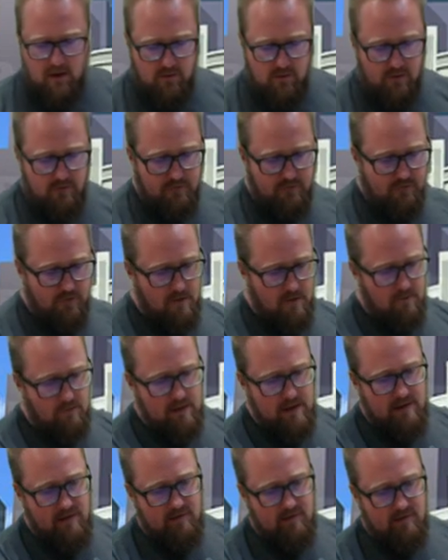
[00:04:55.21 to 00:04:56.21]
The front
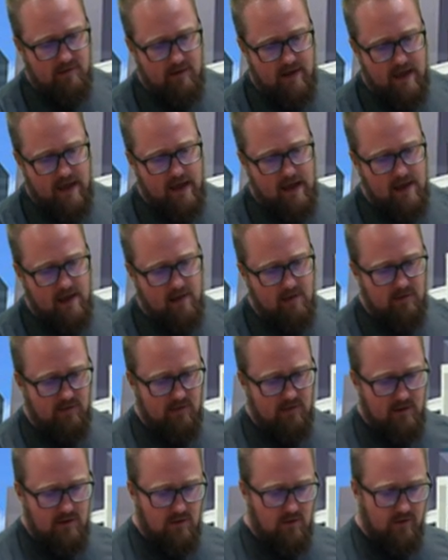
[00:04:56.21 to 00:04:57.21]
piece has,
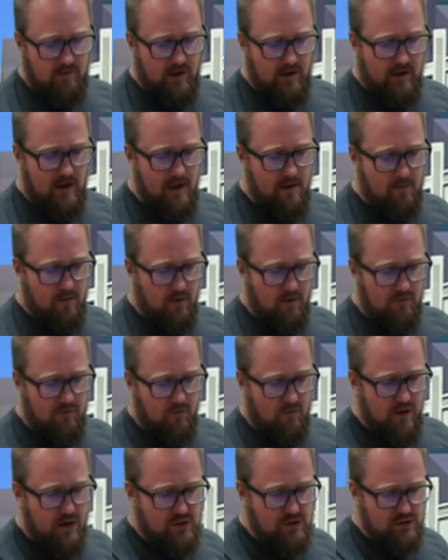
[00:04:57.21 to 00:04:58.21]
it looks like a
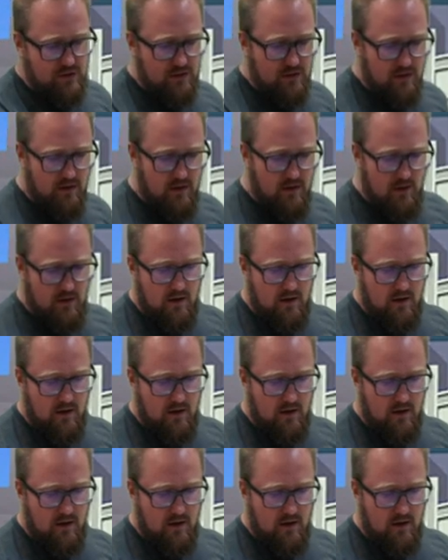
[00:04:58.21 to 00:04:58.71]
perforation